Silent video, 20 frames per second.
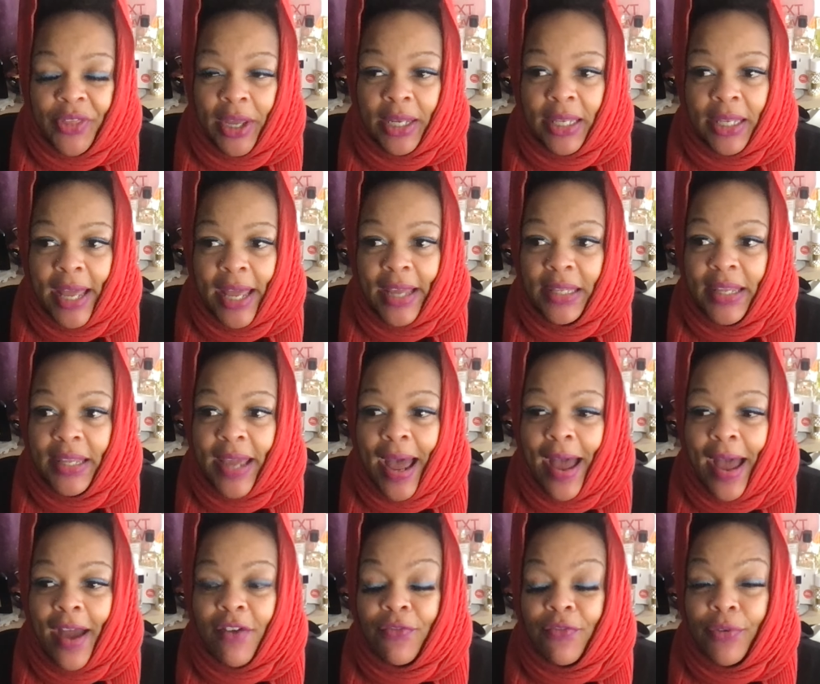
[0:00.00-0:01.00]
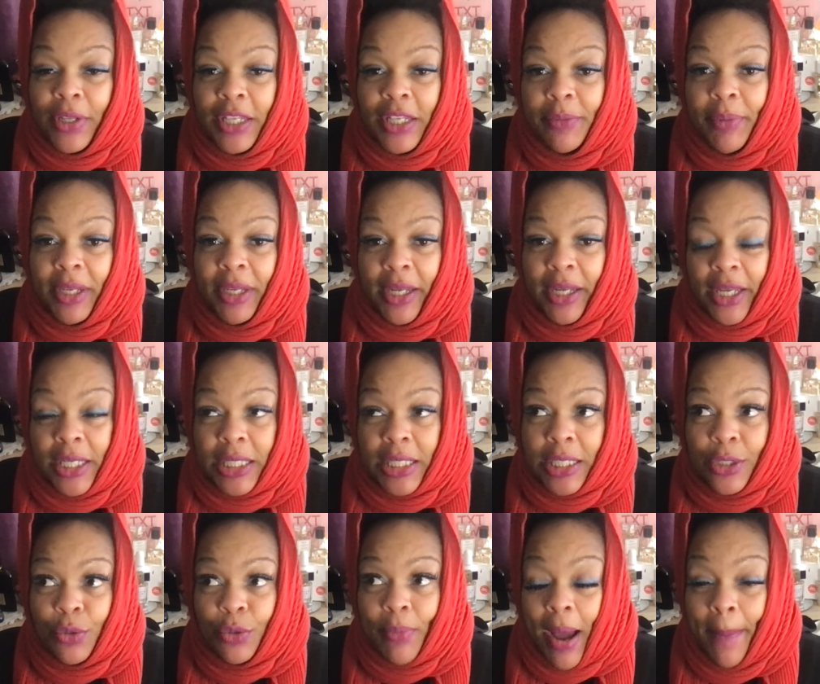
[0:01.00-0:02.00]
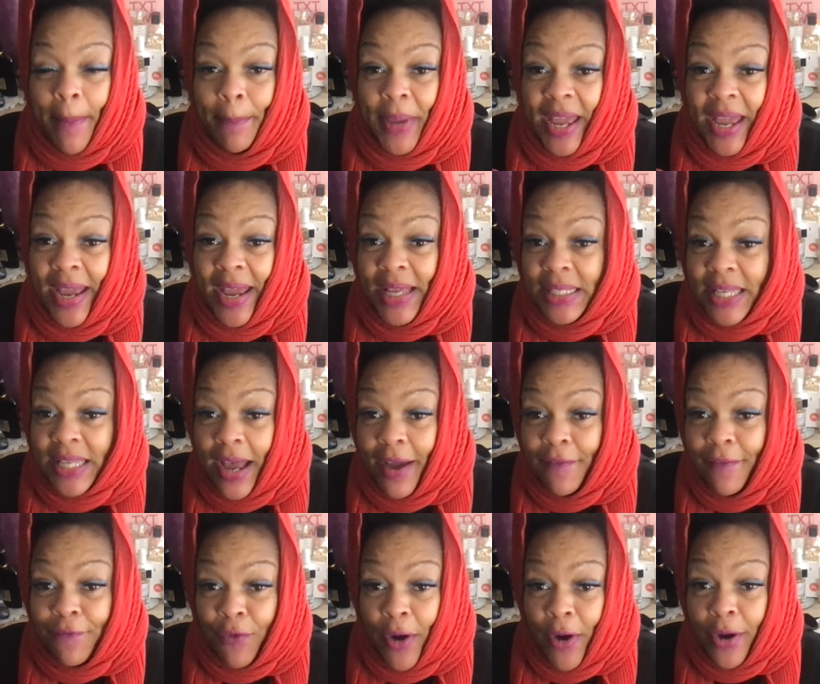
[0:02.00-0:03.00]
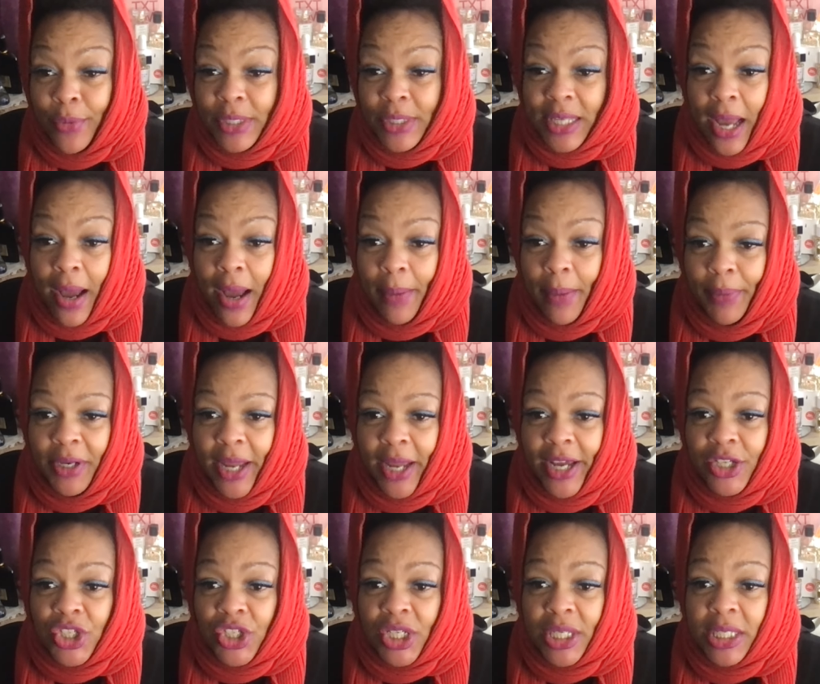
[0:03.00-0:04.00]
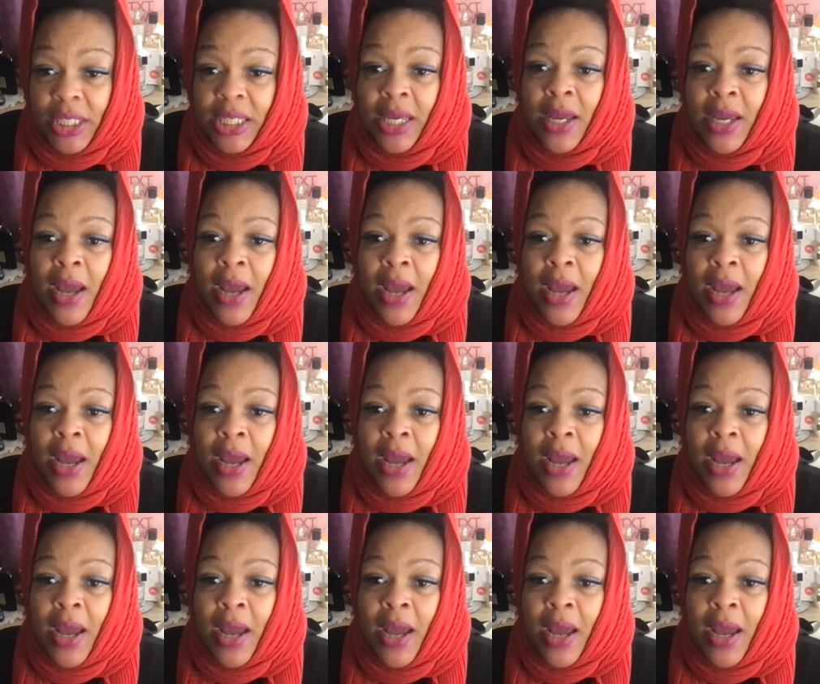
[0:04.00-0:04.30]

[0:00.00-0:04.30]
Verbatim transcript: And lately, I have really been into my bedtime fragrance combinations.